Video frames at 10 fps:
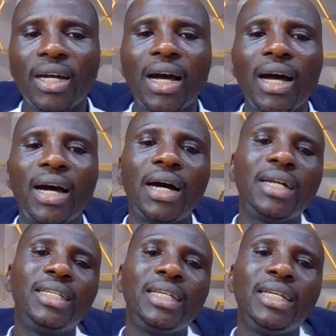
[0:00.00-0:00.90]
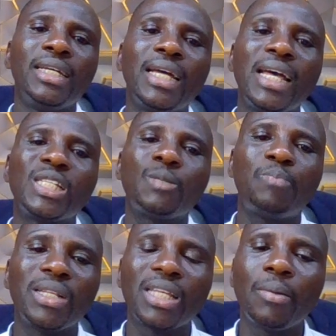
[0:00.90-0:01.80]
the
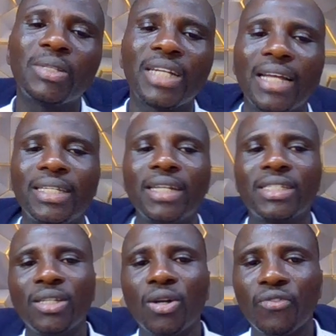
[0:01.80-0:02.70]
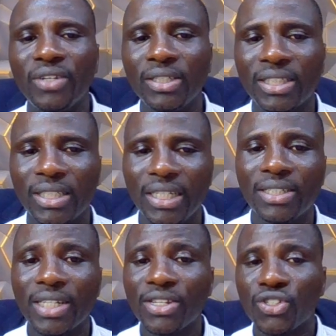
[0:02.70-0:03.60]
expected trajectory of
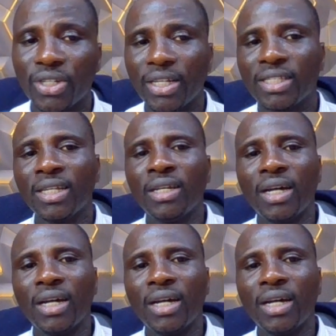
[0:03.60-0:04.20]
interest rates